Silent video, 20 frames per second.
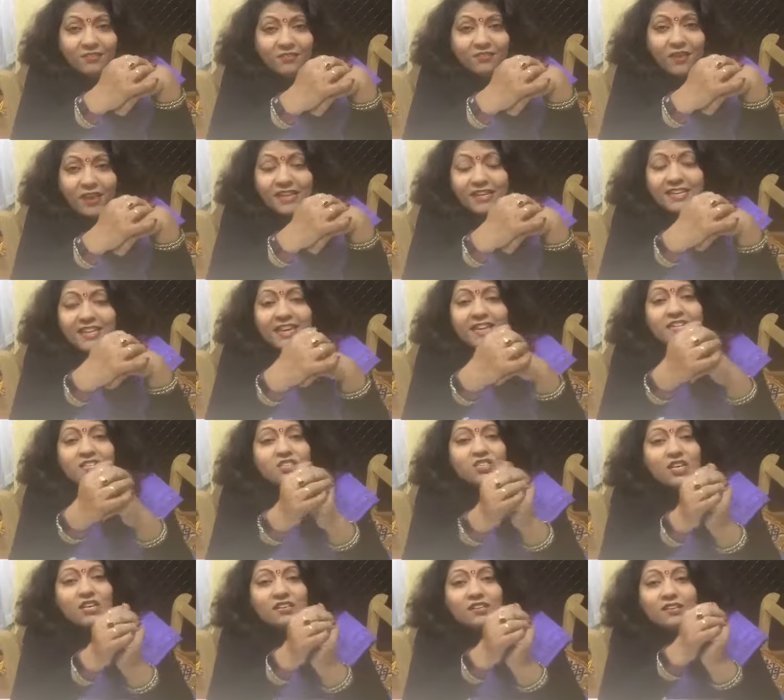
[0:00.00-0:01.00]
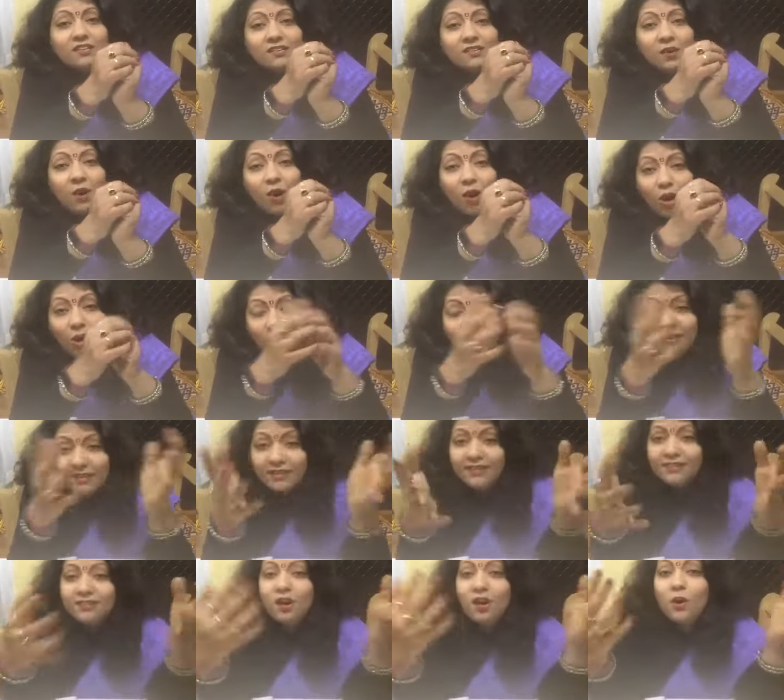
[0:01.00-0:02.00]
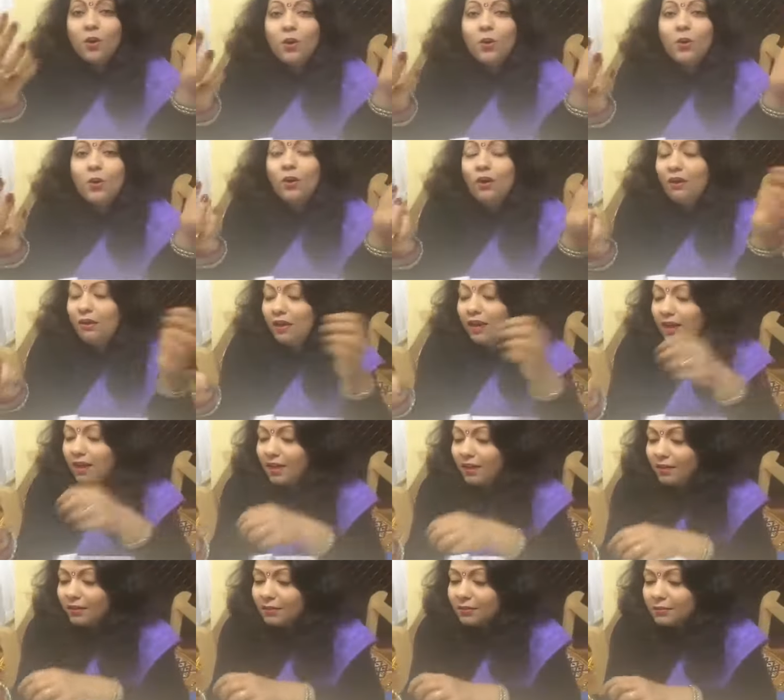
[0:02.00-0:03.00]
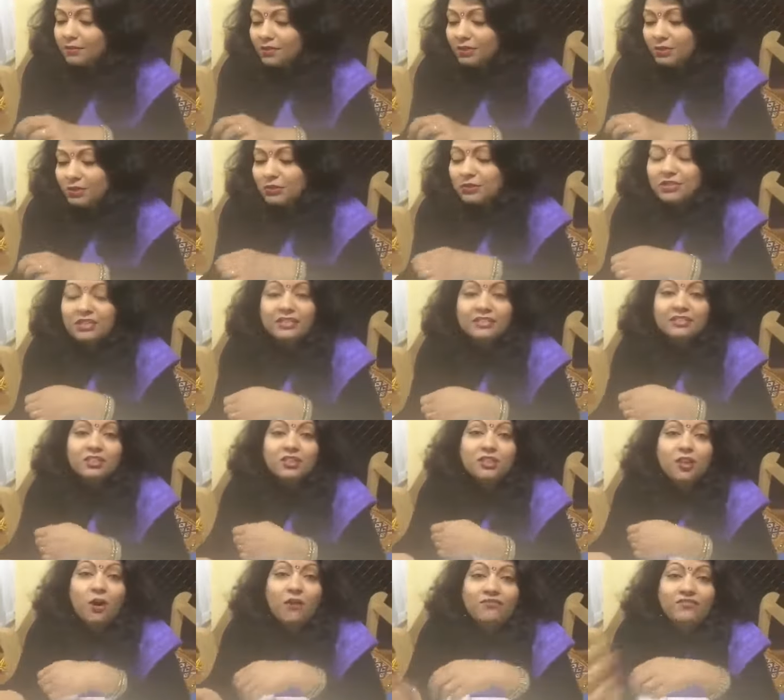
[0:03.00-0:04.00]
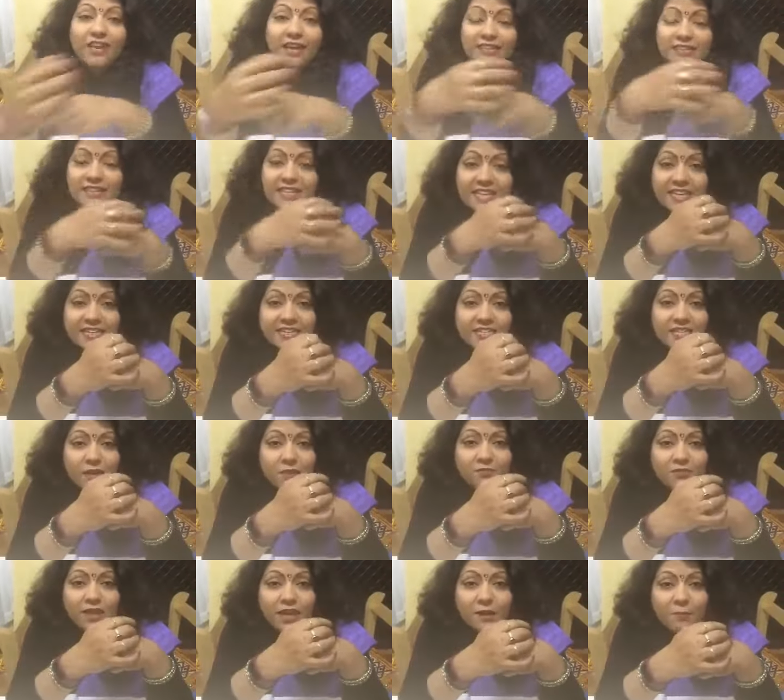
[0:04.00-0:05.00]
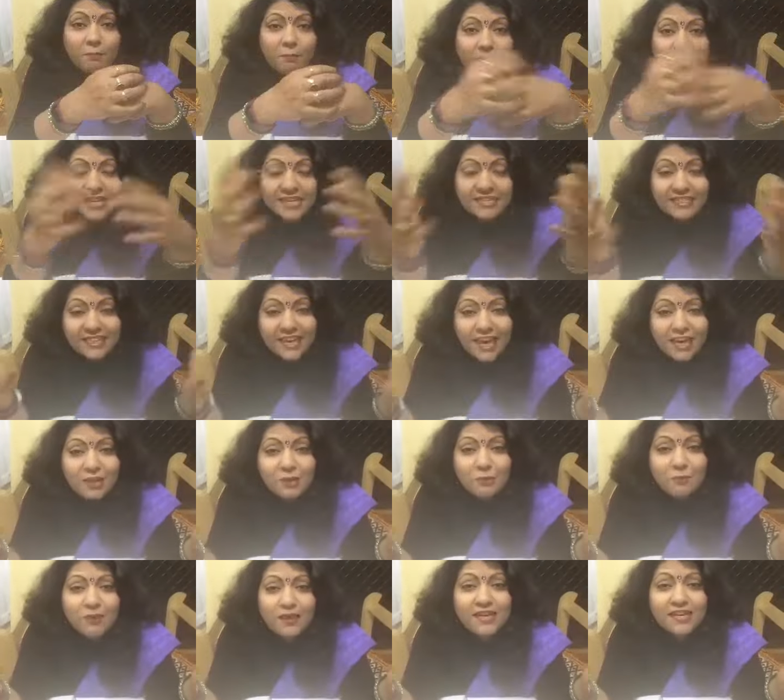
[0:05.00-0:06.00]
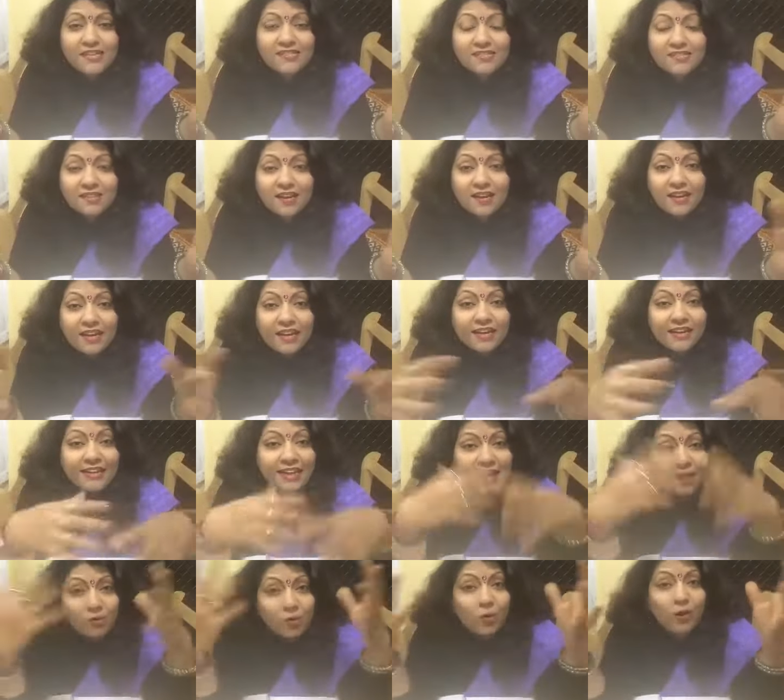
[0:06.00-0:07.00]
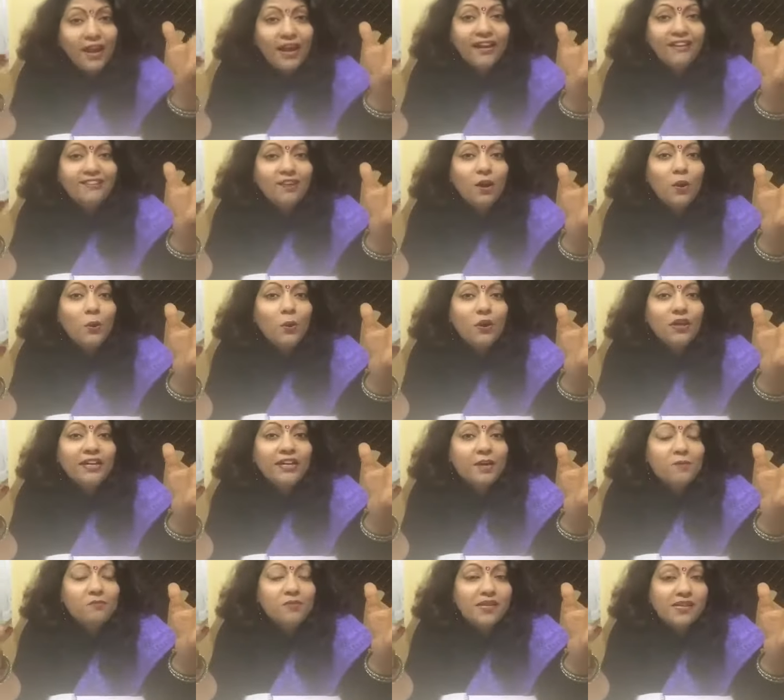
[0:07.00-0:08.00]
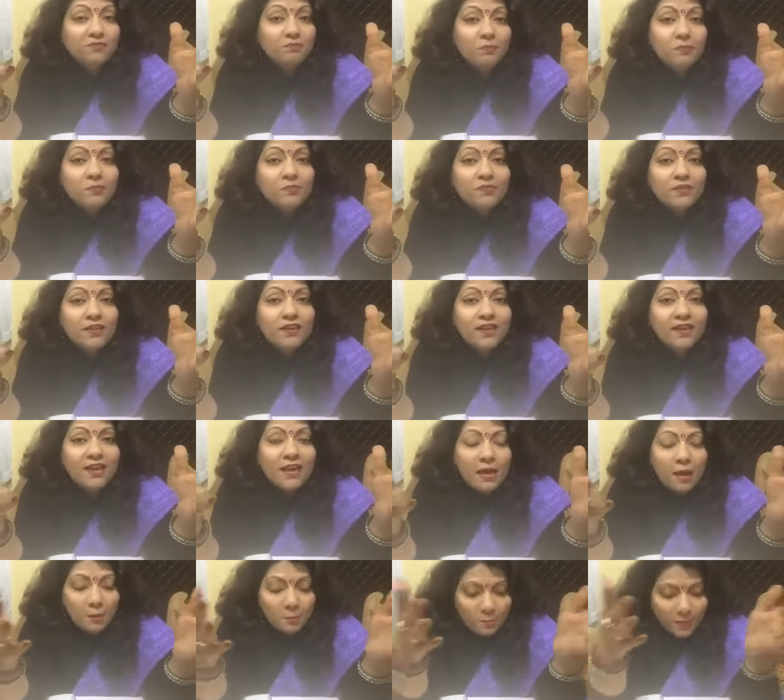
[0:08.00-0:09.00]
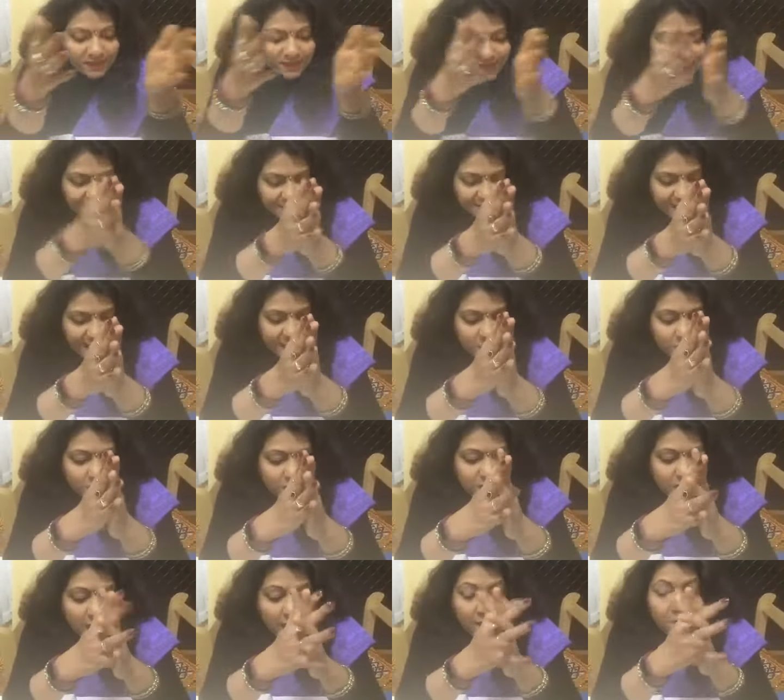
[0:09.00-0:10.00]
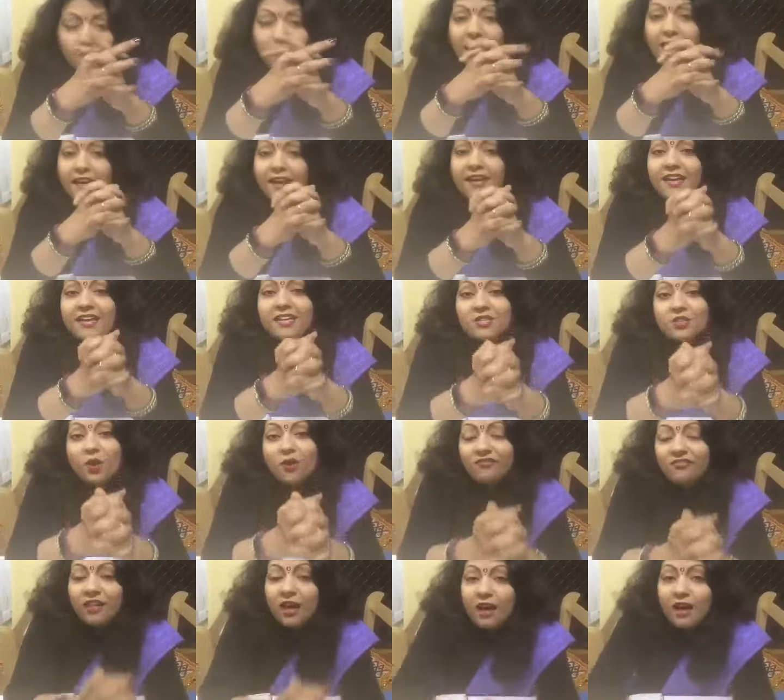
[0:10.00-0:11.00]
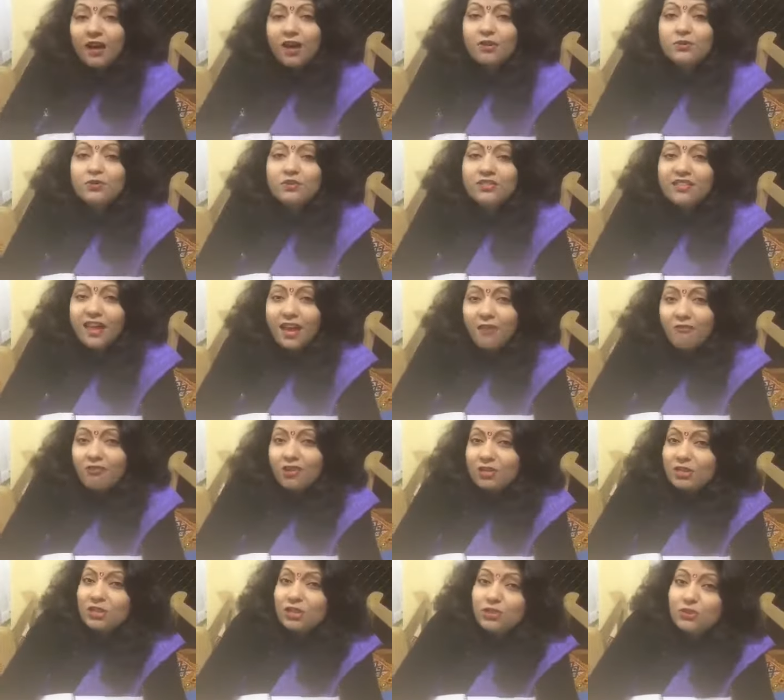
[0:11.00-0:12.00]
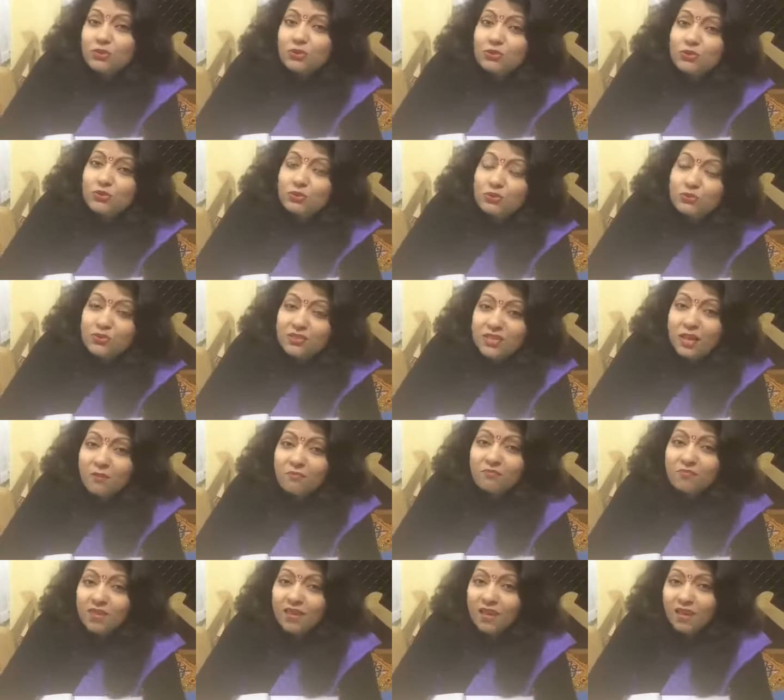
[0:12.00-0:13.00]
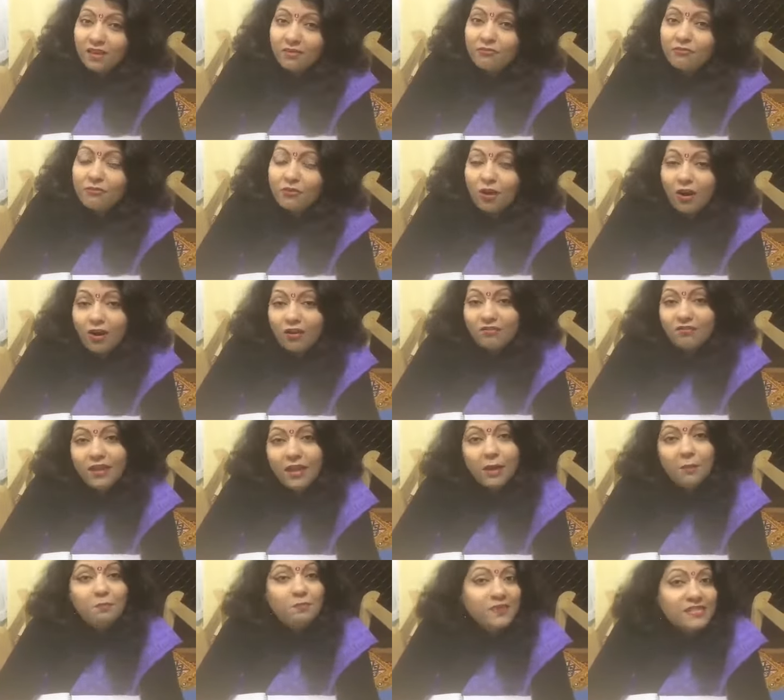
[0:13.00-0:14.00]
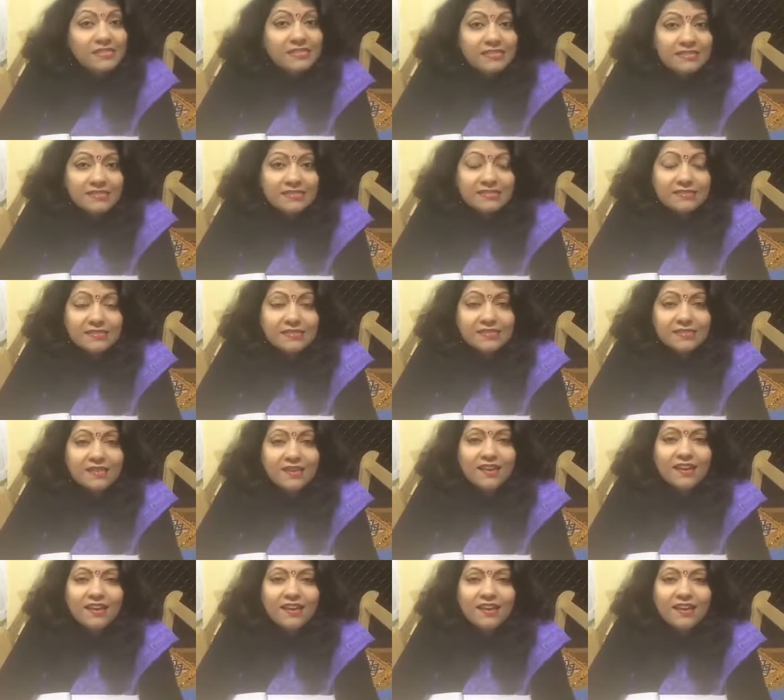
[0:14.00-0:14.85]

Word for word: when King Janak ordered the whole, uh, you know, citizen of that kingdom that please, can you please decorate the whole kingdom? But the same time, ladies of the house, they wanted to do something for their princess.